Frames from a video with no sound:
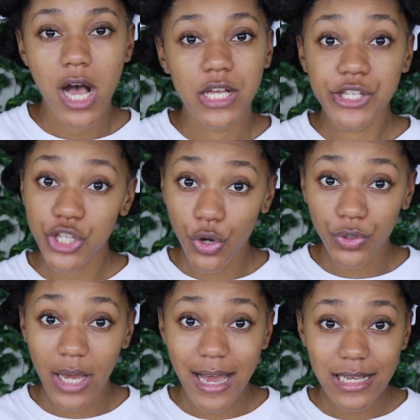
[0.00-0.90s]
So you
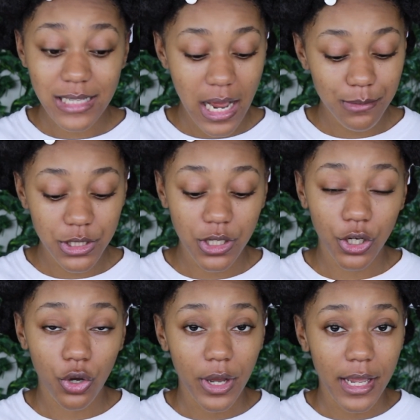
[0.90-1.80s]
guys, I'm just gonna
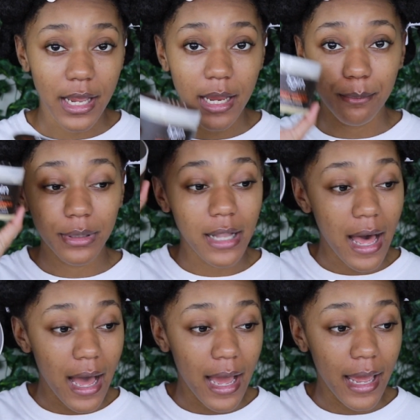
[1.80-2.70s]
go ahead and
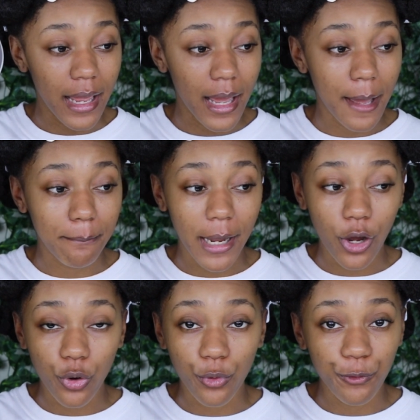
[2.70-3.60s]
apply my
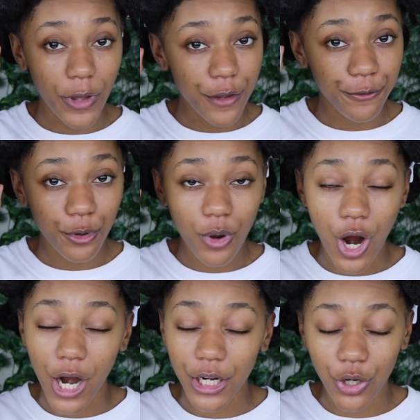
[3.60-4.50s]
Old Faithful. I
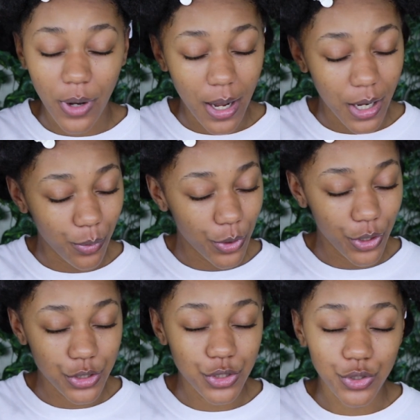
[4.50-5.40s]
already know how it
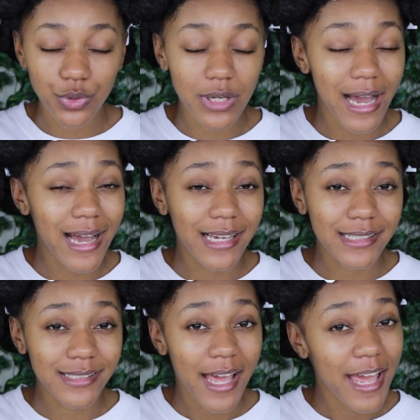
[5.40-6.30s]
works. You
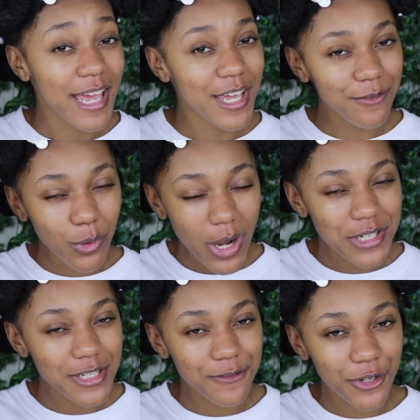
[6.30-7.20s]
guys, if you're
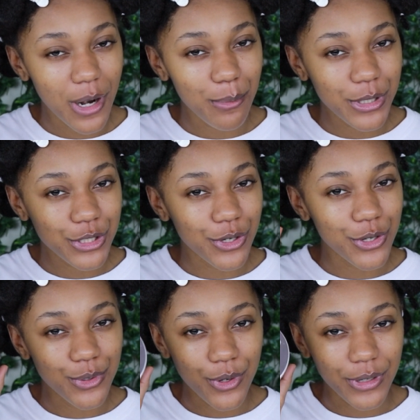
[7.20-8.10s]
watching this video, I'm pretty sure
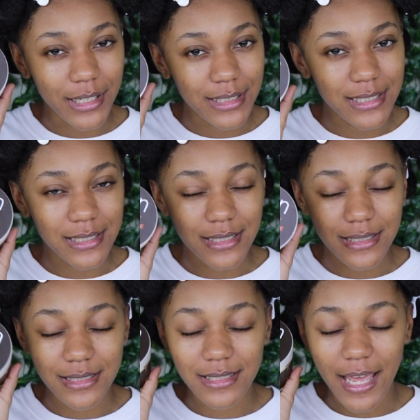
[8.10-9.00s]
you know that this is
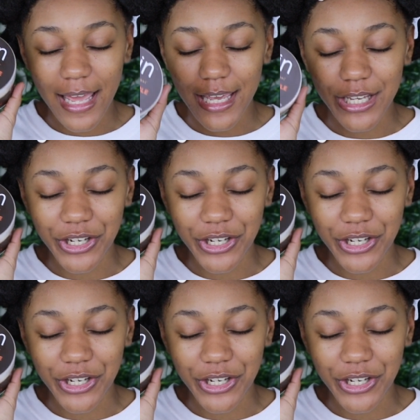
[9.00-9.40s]
a